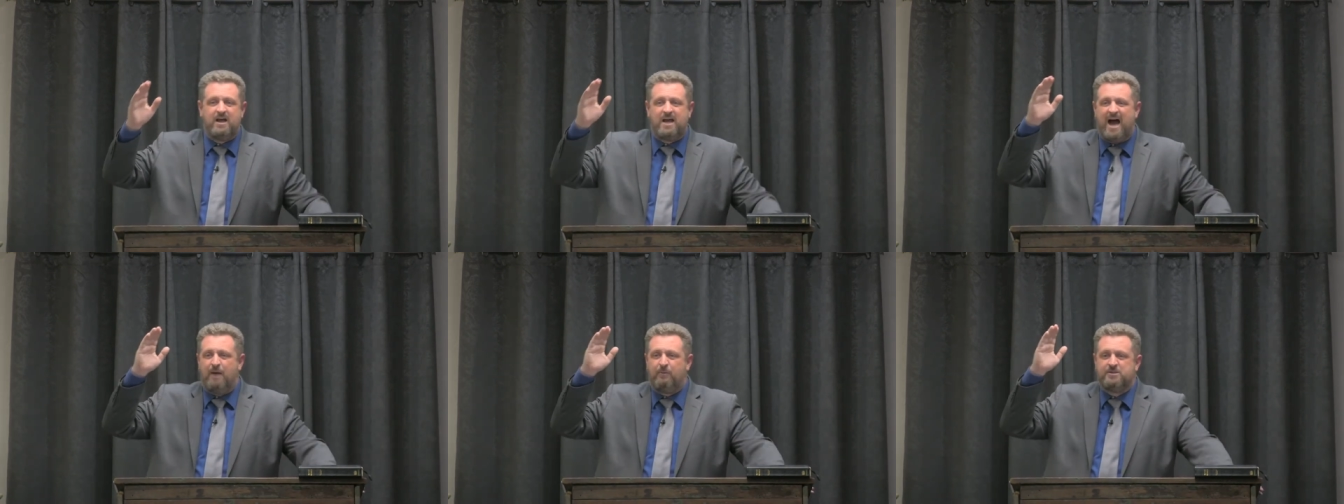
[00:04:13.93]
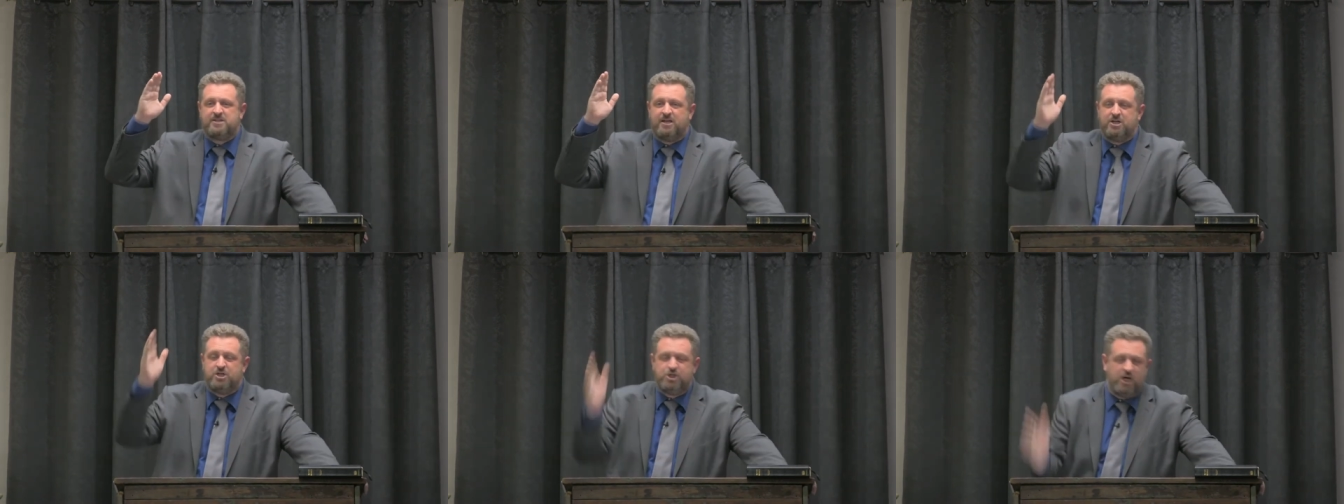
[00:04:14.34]
God was
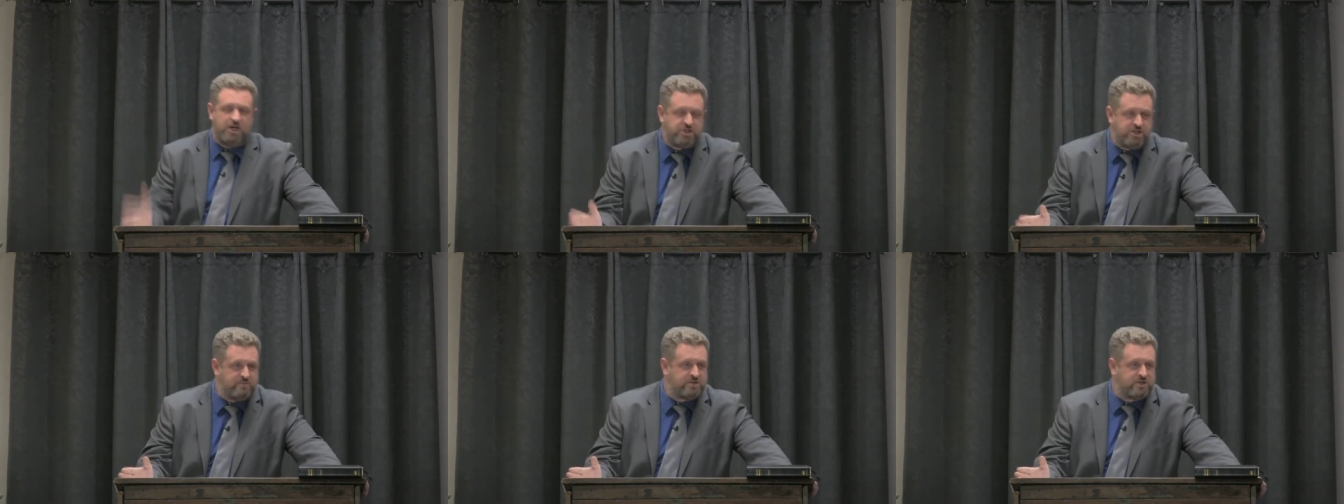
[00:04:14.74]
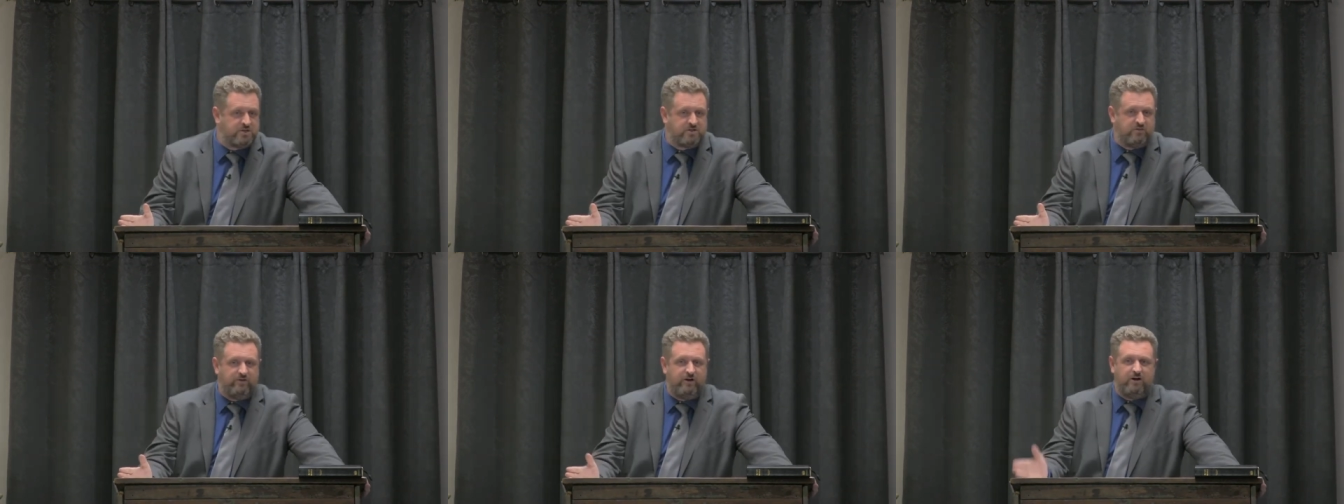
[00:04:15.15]
going to judge him so
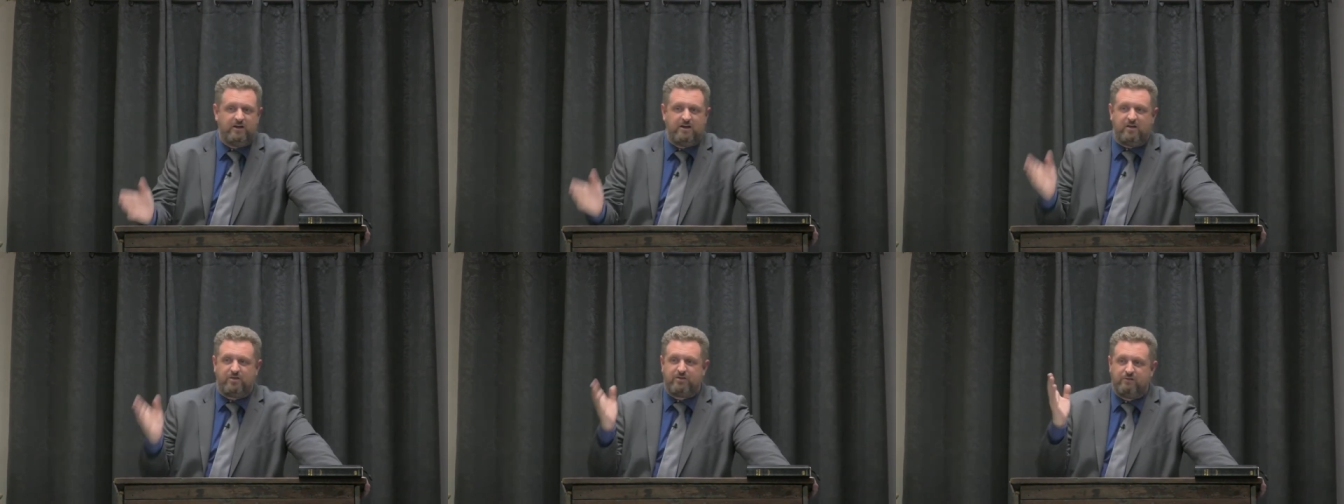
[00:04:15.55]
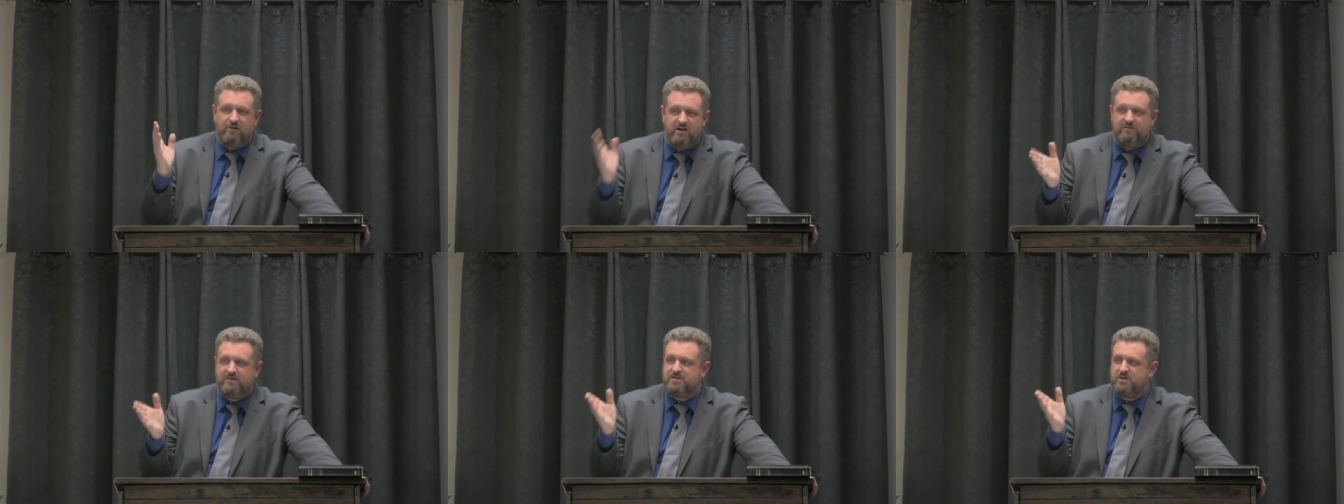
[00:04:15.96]
severely that
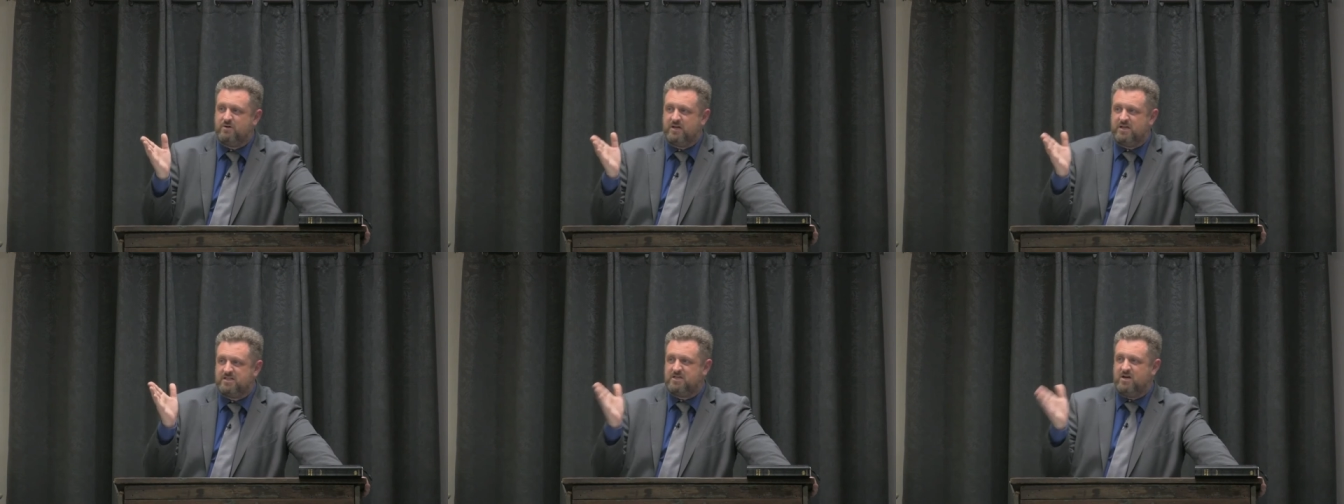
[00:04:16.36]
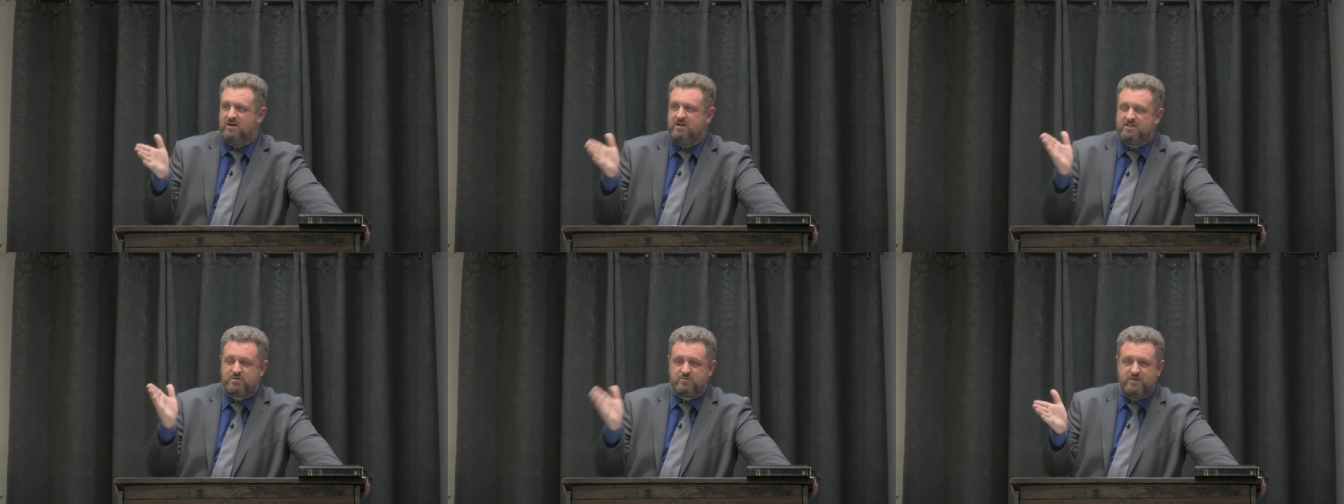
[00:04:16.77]
three of his his
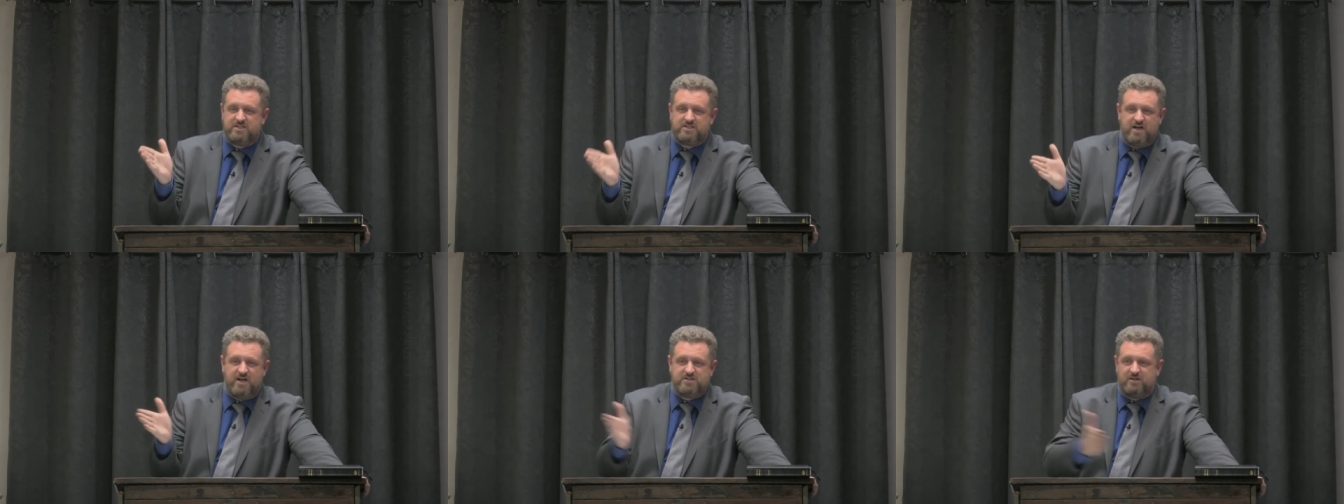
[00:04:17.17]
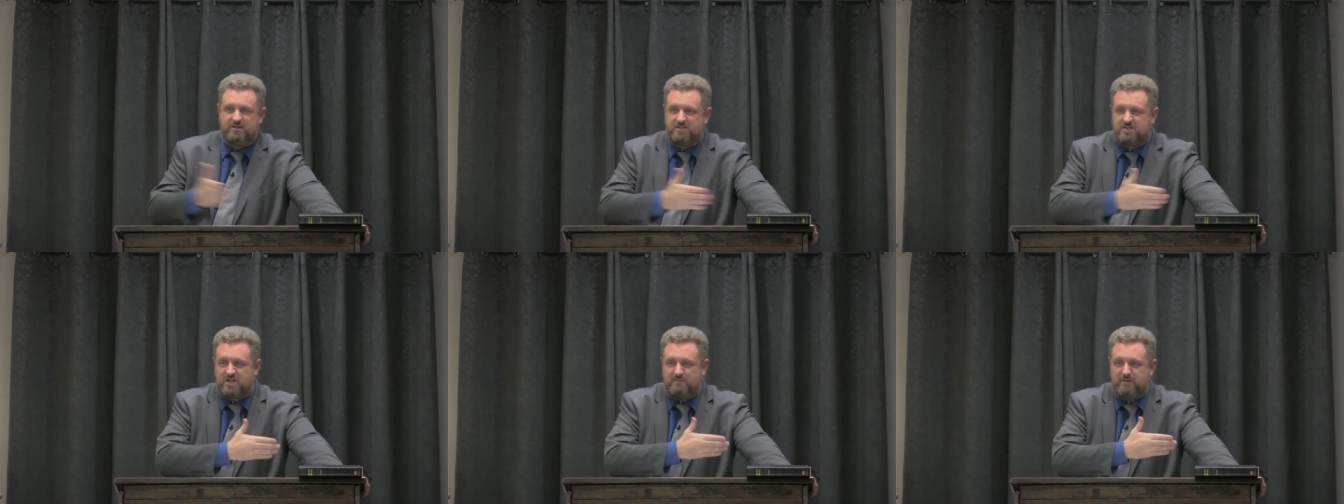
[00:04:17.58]
his three sons are
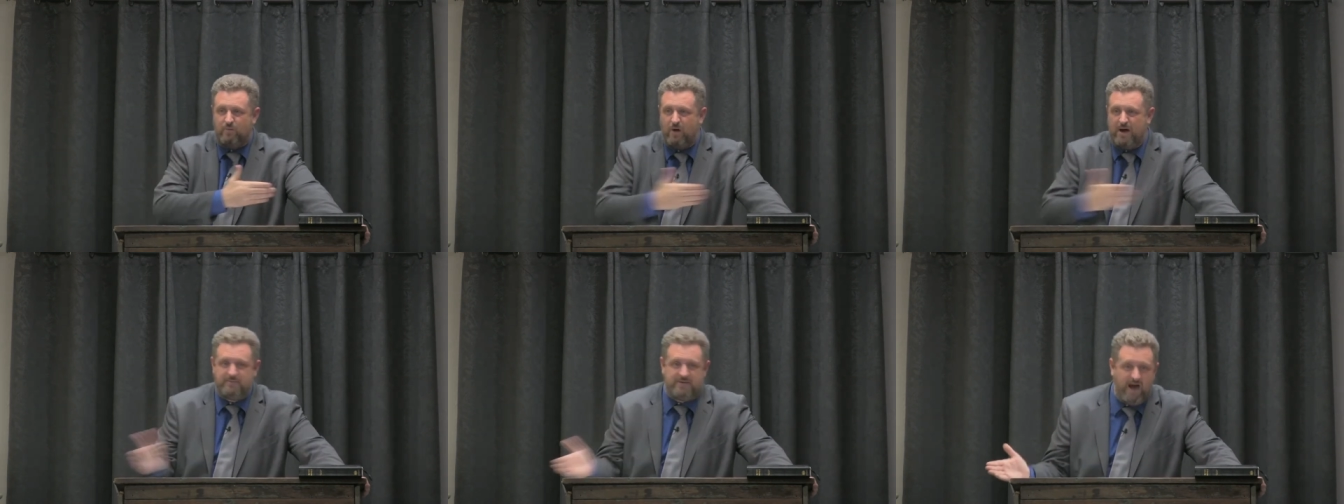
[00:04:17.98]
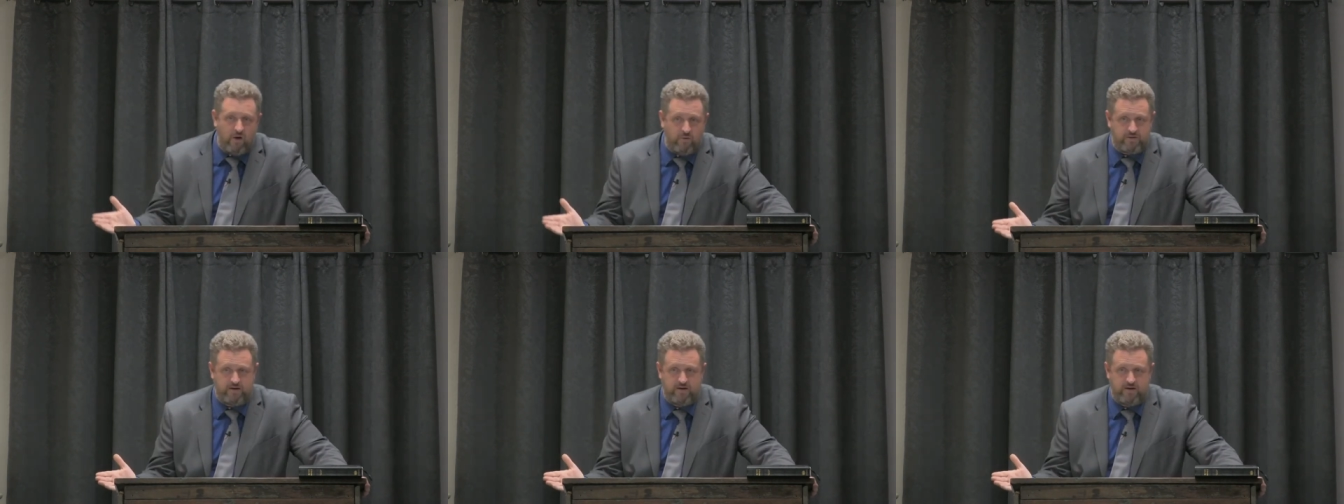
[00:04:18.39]
just going to be wiped out.